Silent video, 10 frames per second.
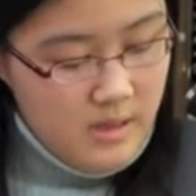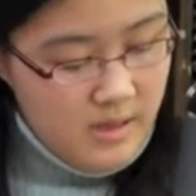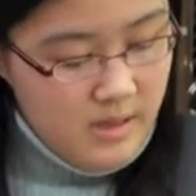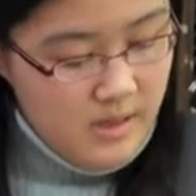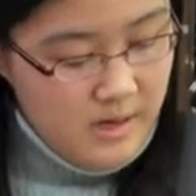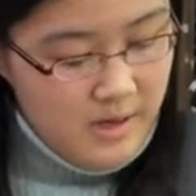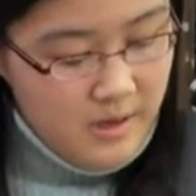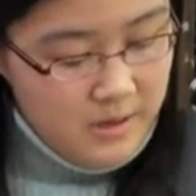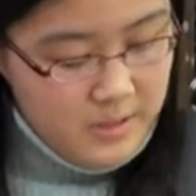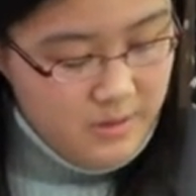then I
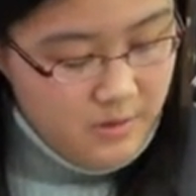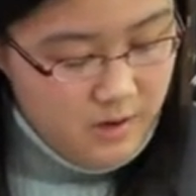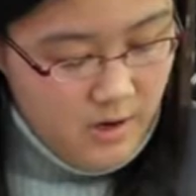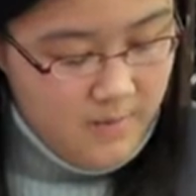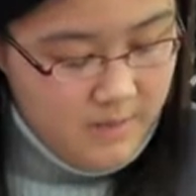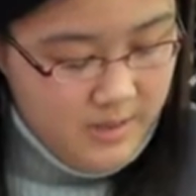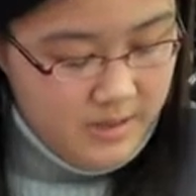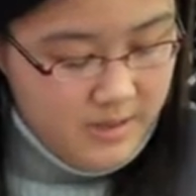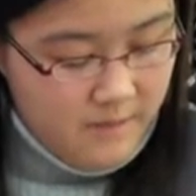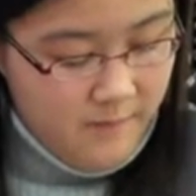also used Sharpie
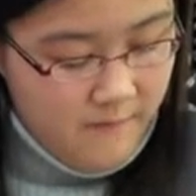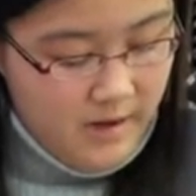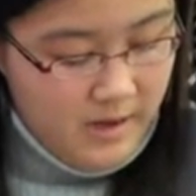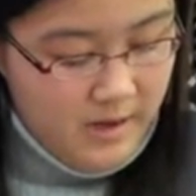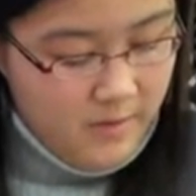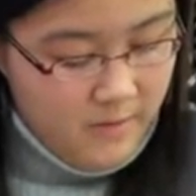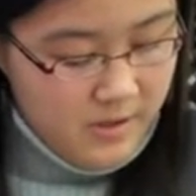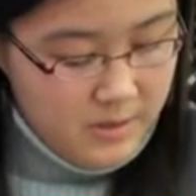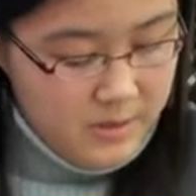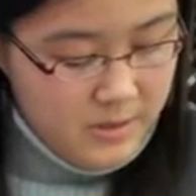to refine it. We
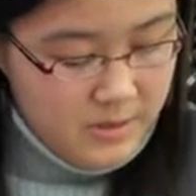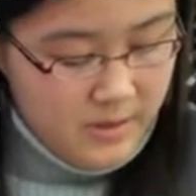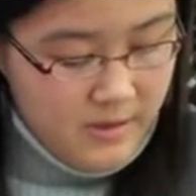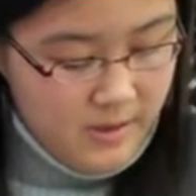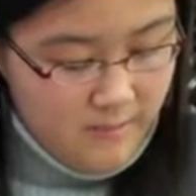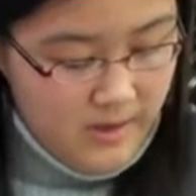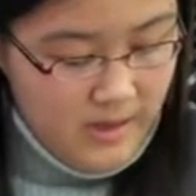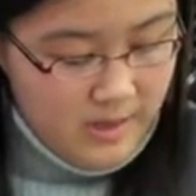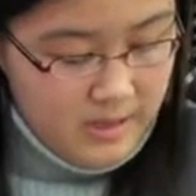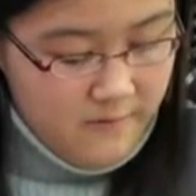also used acrylic
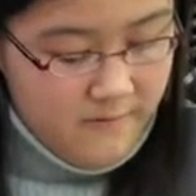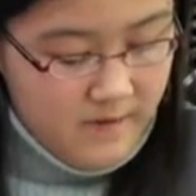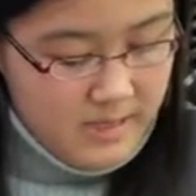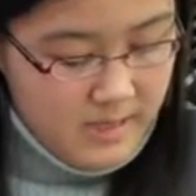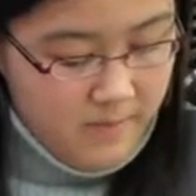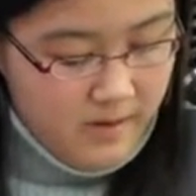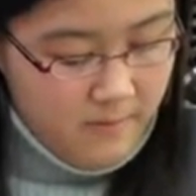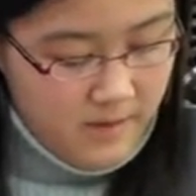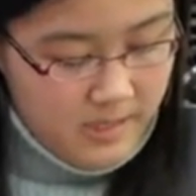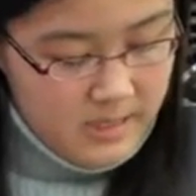paint to fix up any
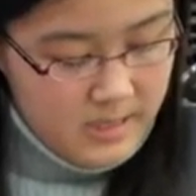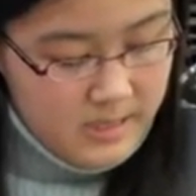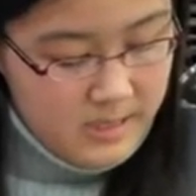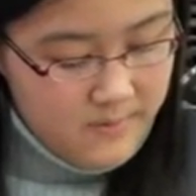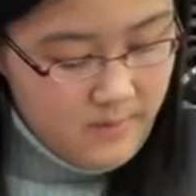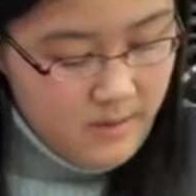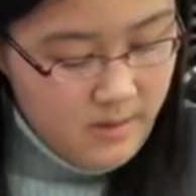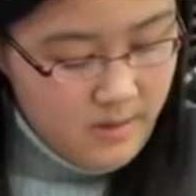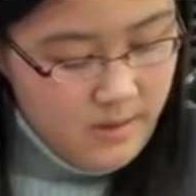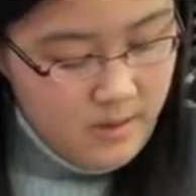places
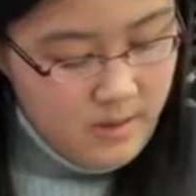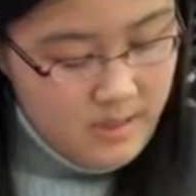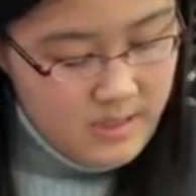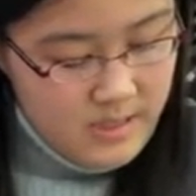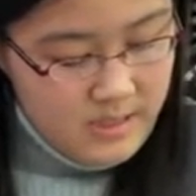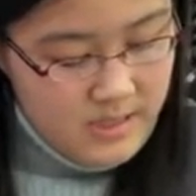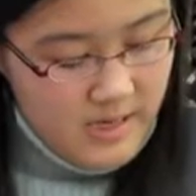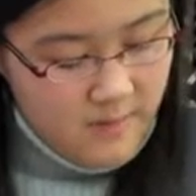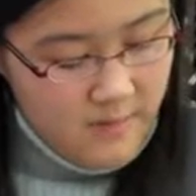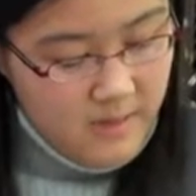
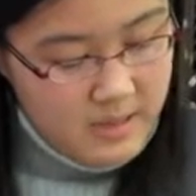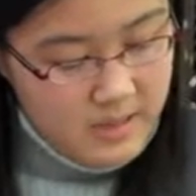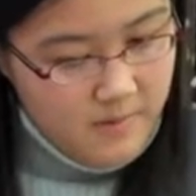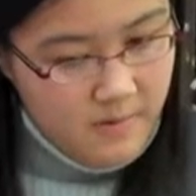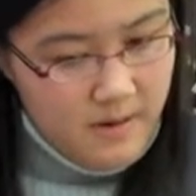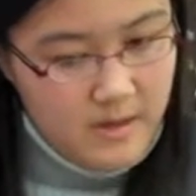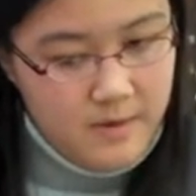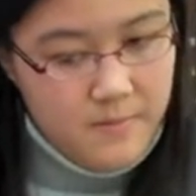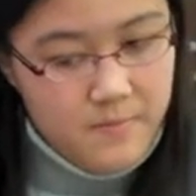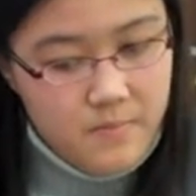that we messed up on,
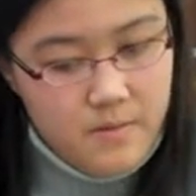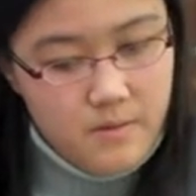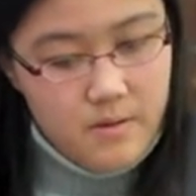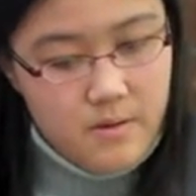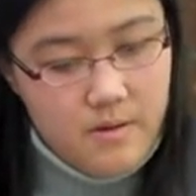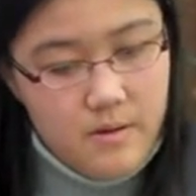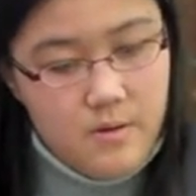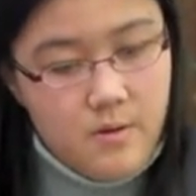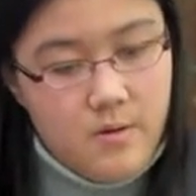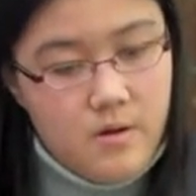
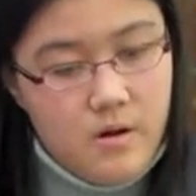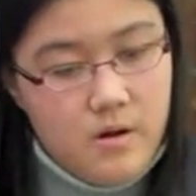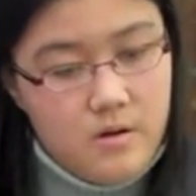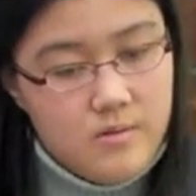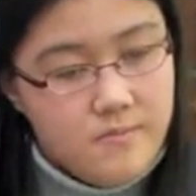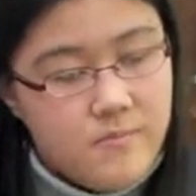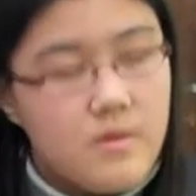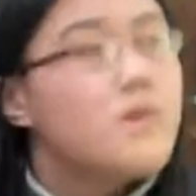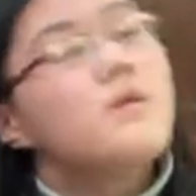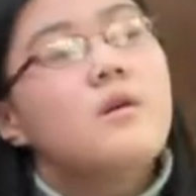or
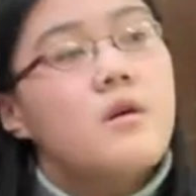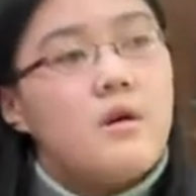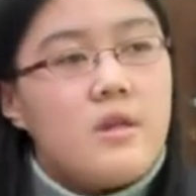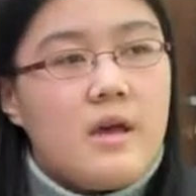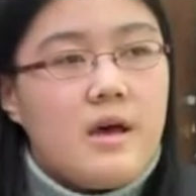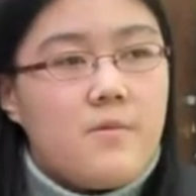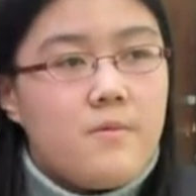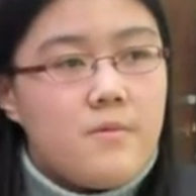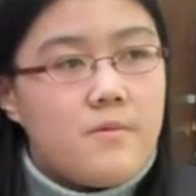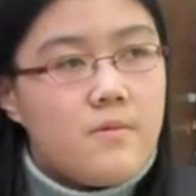that
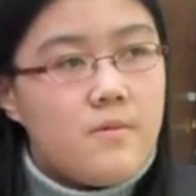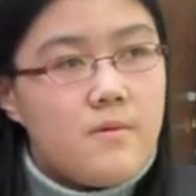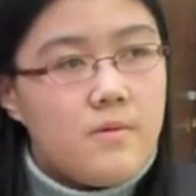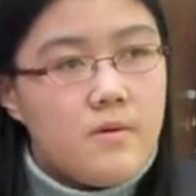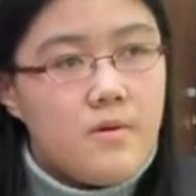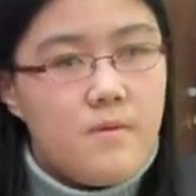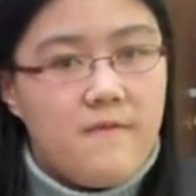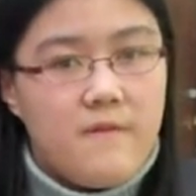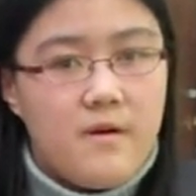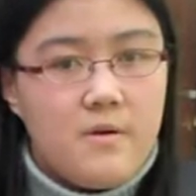we
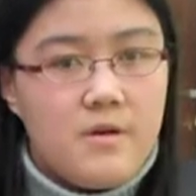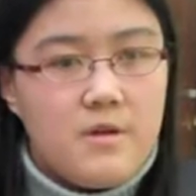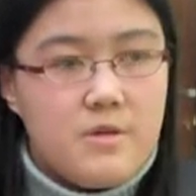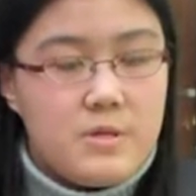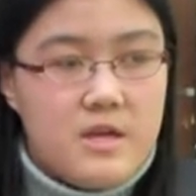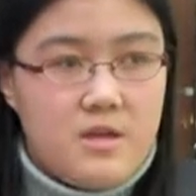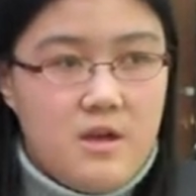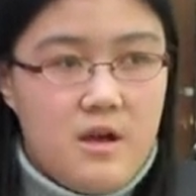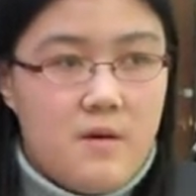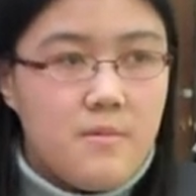felt could use touching up.